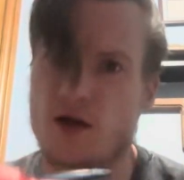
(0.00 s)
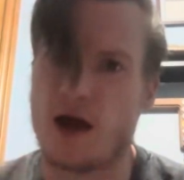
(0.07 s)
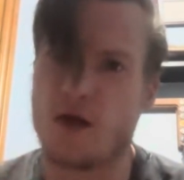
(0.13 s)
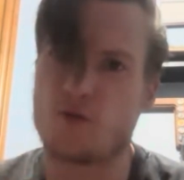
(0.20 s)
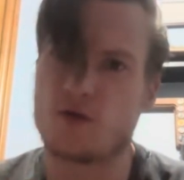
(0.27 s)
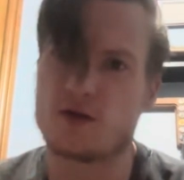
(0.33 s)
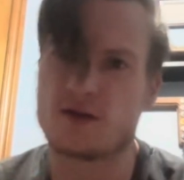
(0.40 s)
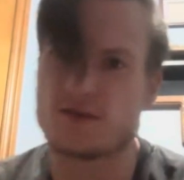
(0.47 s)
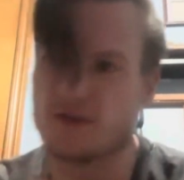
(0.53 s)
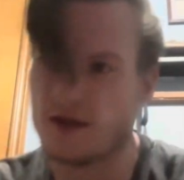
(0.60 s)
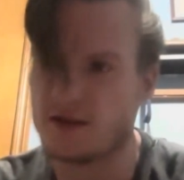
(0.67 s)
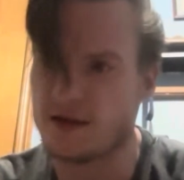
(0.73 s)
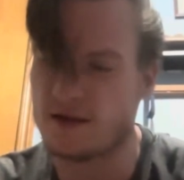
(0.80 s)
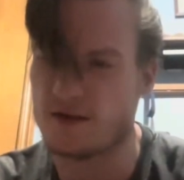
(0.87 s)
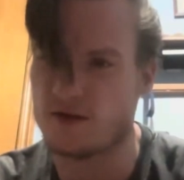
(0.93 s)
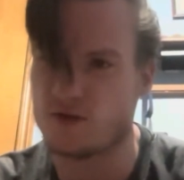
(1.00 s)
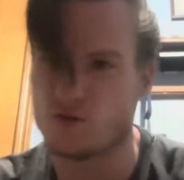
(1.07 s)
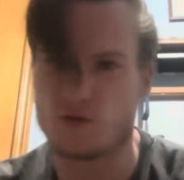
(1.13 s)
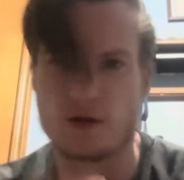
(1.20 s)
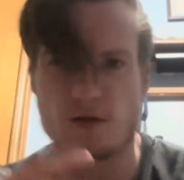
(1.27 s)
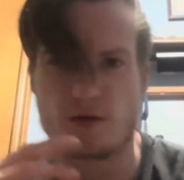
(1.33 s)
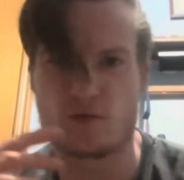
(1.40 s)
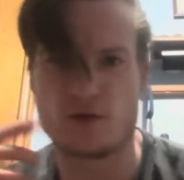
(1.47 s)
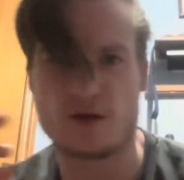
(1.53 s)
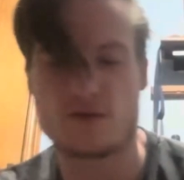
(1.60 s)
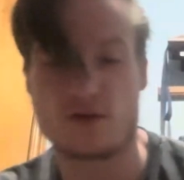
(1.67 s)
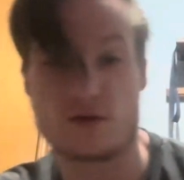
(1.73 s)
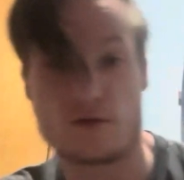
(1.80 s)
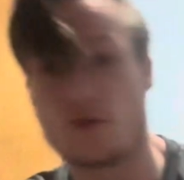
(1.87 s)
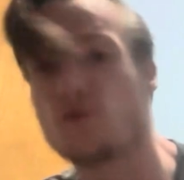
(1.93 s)
I would say that there's really
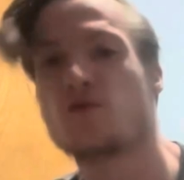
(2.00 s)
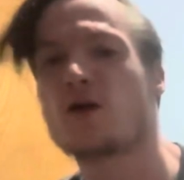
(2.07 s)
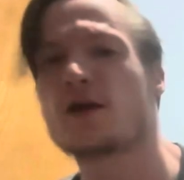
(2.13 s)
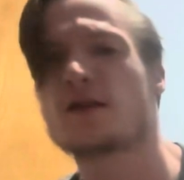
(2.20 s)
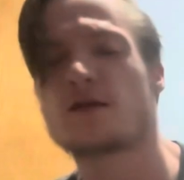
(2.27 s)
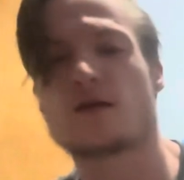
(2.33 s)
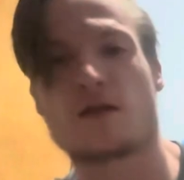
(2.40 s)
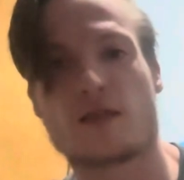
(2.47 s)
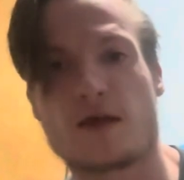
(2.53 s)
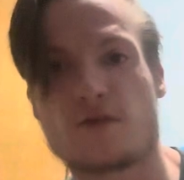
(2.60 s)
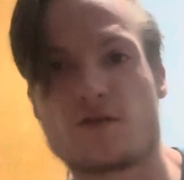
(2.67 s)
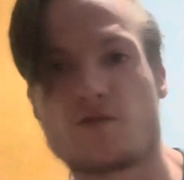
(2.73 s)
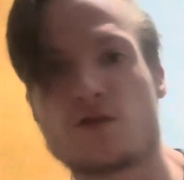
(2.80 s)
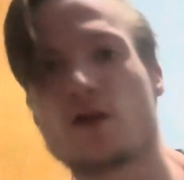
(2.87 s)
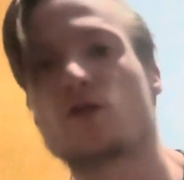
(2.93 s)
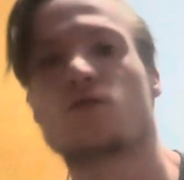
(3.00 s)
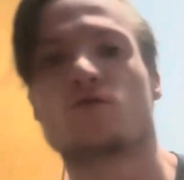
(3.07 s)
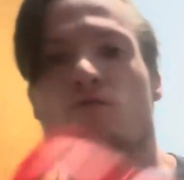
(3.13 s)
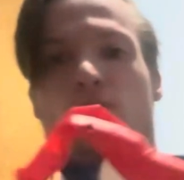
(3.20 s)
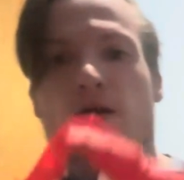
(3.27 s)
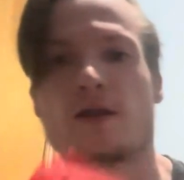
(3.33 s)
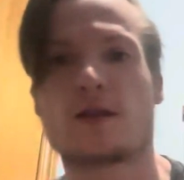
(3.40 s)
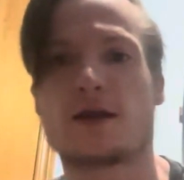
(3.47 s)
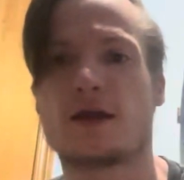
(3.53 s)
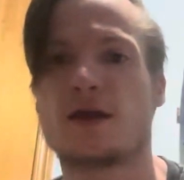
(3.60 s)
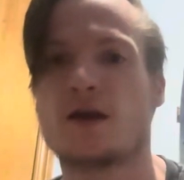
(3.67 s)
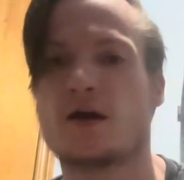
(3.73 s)
reason to avoid it unless if you're really